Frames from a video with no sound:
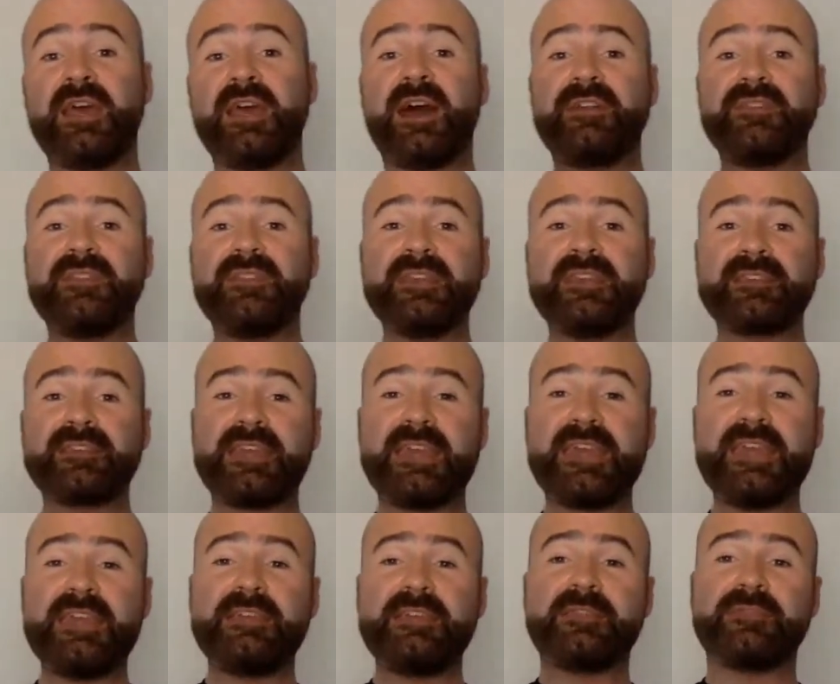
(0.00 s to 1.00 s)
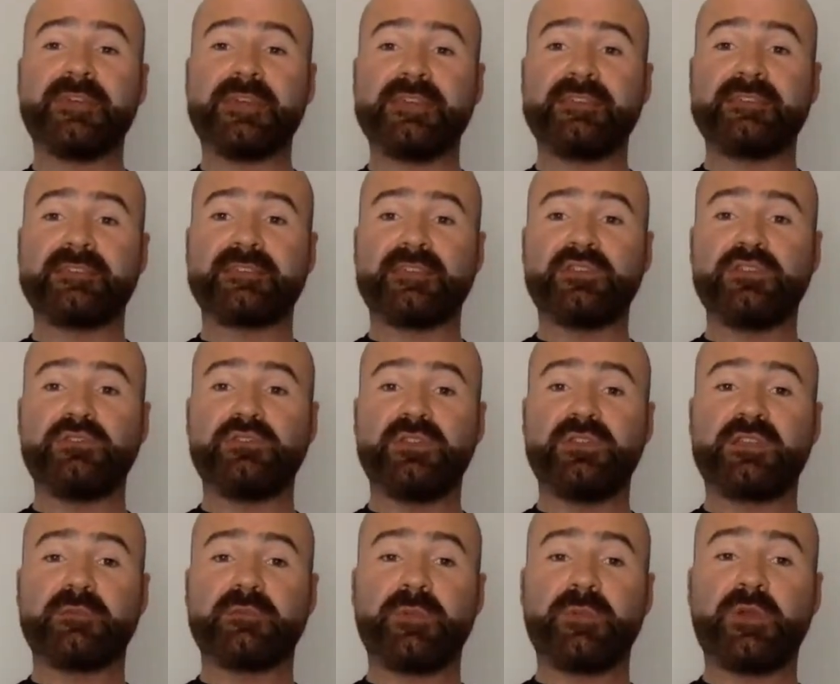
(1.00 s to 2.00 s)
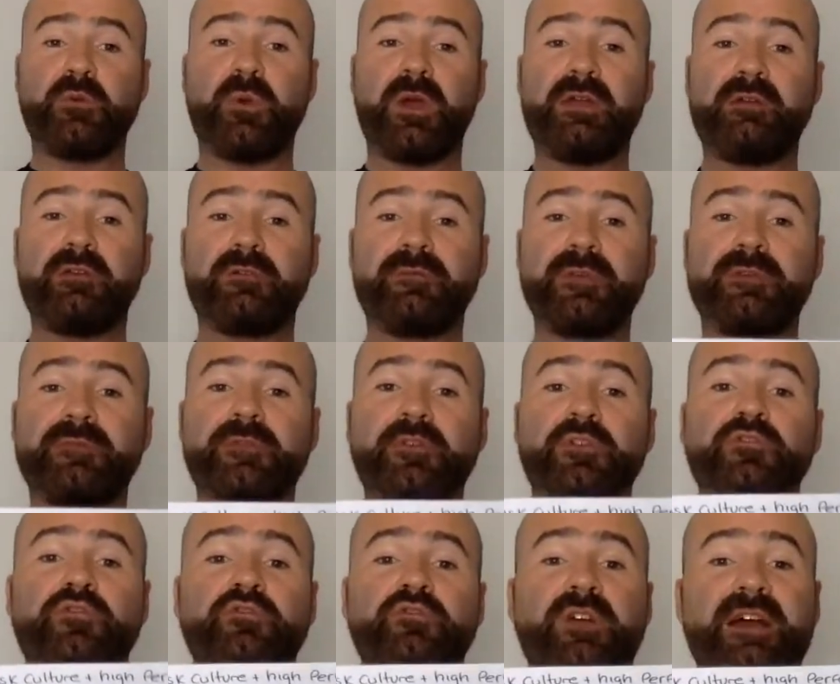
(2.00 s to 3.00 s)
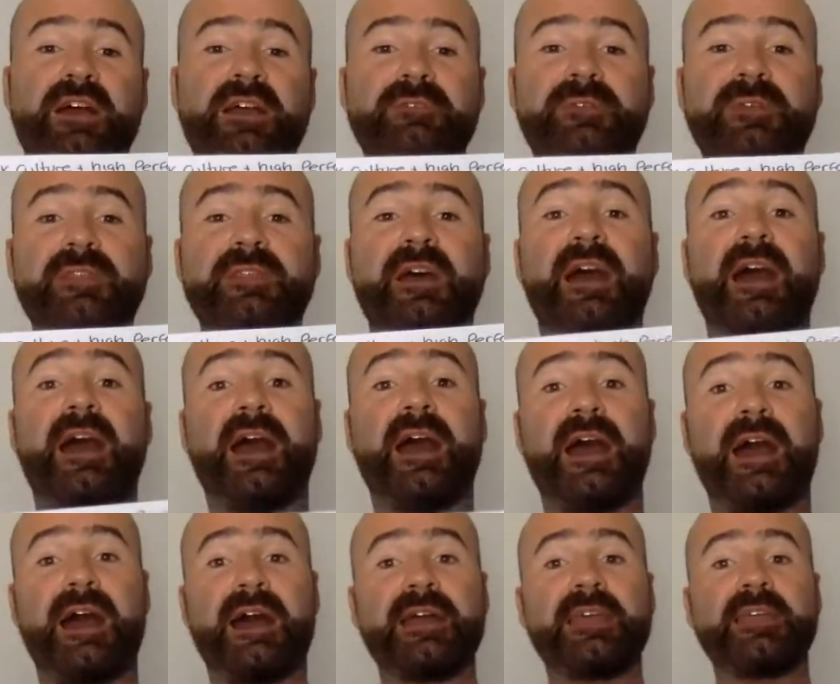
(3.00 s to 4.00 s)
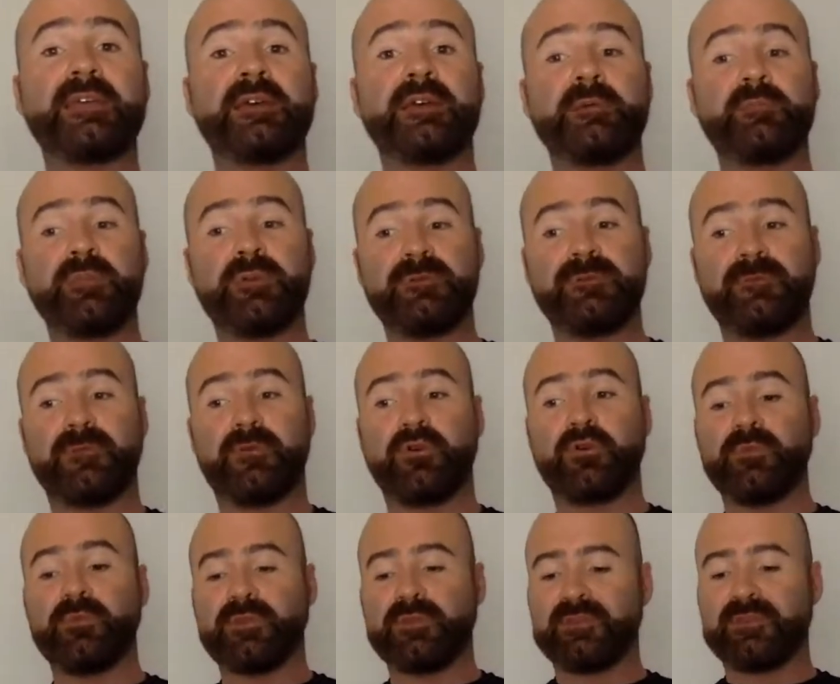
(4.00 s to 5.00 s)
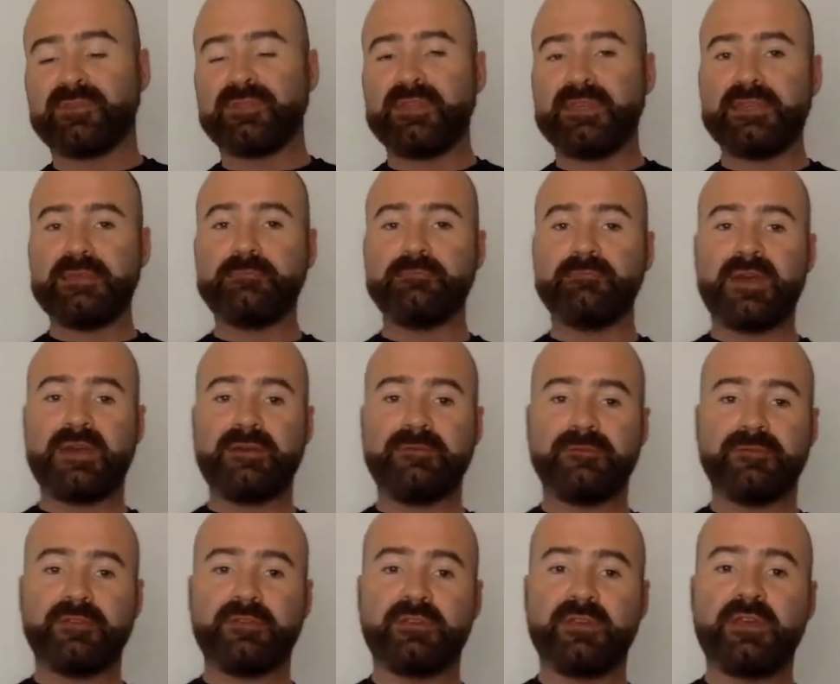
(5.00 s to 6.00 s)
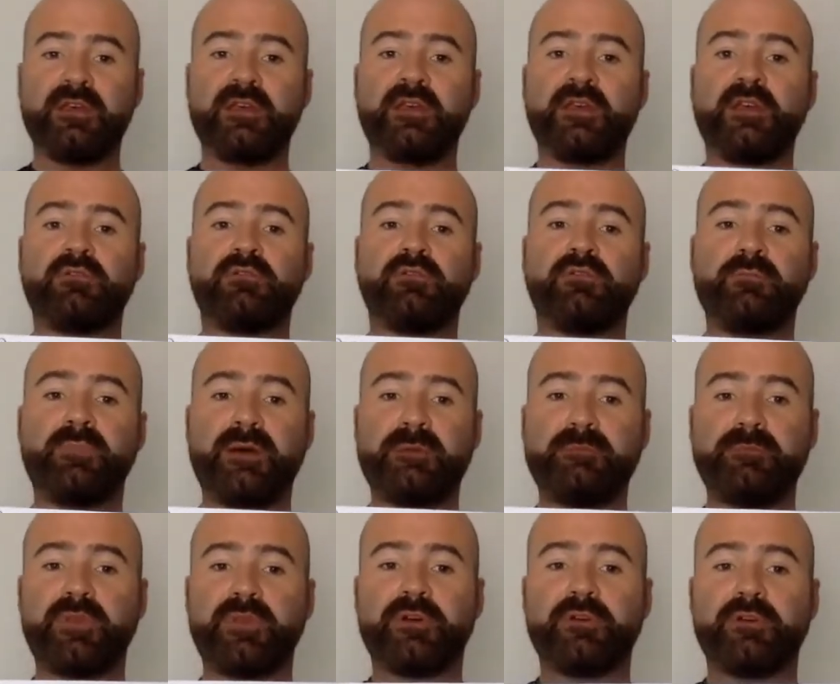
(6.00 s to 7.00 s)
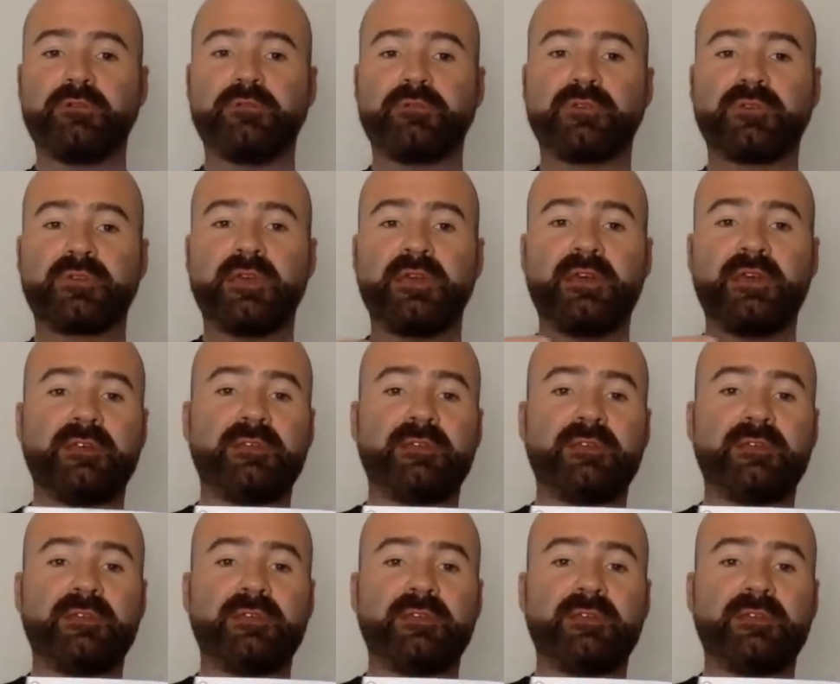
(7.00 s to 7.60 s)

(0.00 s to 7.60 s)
And these are key things that you need to be aware of if you're driving that high performance team method. Remember those.